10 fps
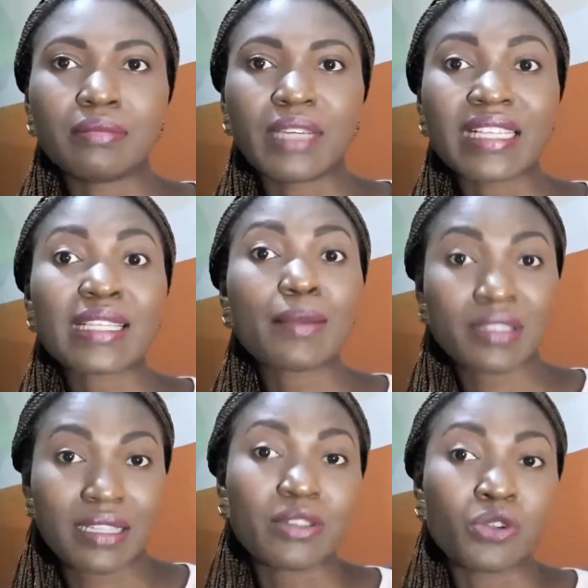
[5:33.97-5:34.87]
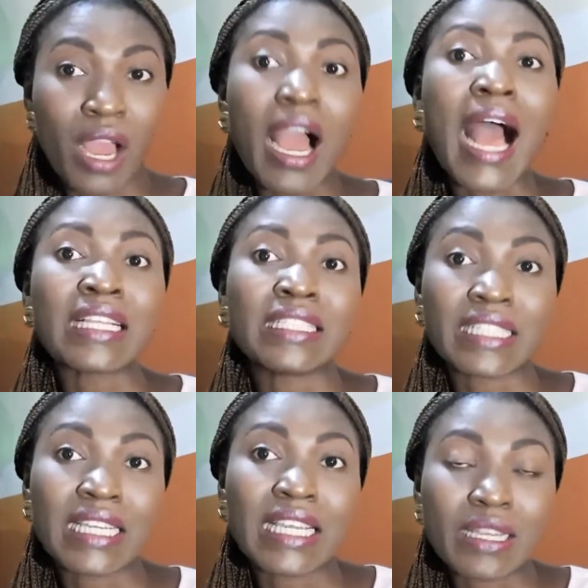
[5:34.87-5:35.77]
except you are at
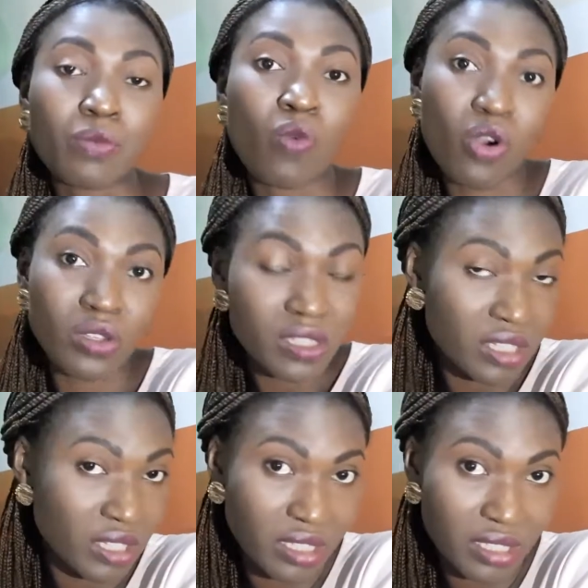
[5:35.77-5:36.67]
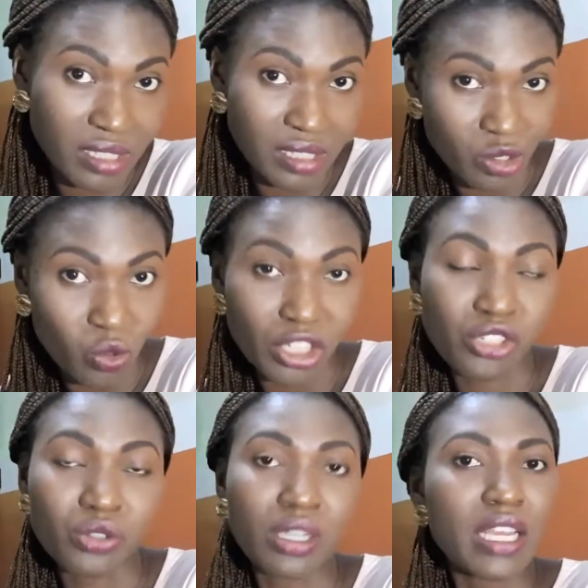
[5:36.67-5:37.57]
the worst
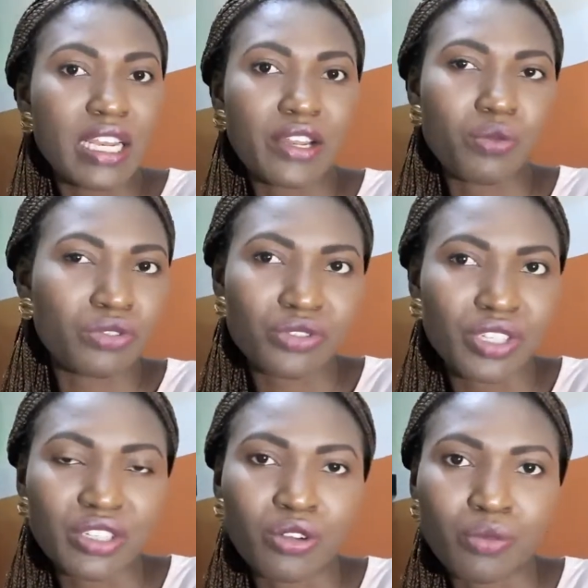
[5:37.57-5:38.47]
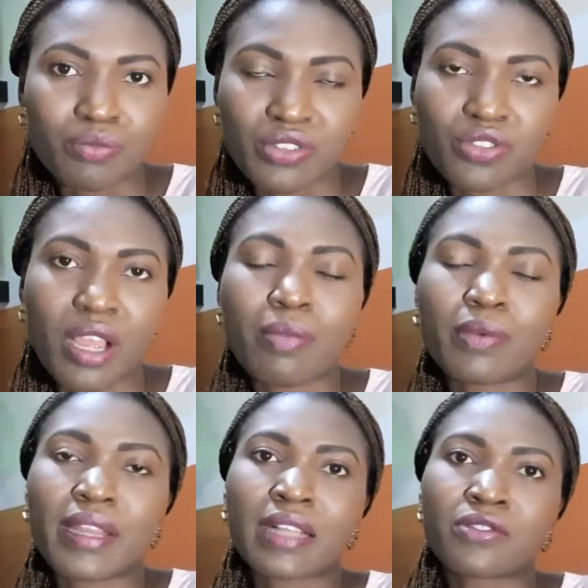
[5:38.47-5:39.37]
situation, they would really not prescribe
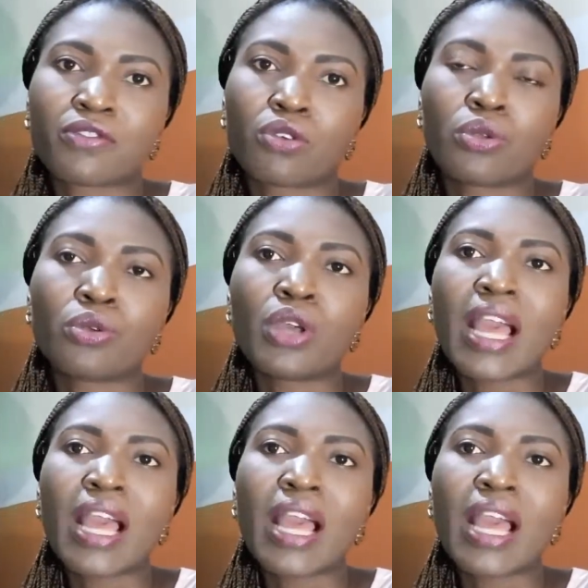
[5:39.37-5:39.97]
that for you.